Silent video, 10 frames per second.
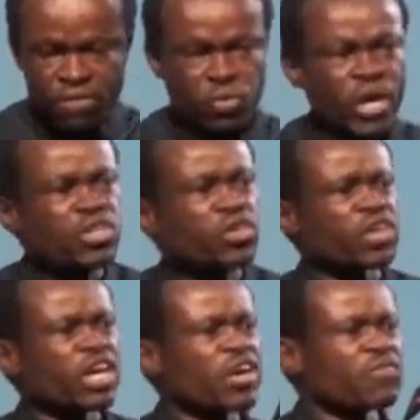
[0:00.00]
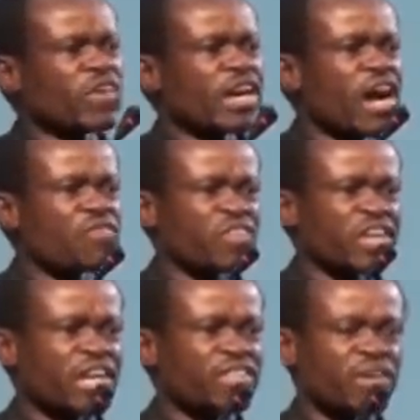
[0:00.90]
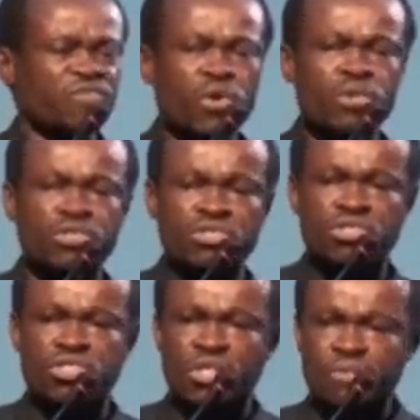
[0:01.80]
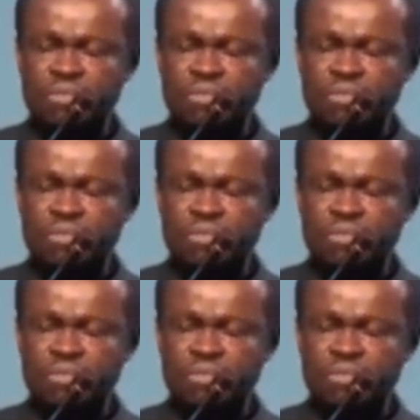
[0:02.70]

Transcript: When you give an African the vote,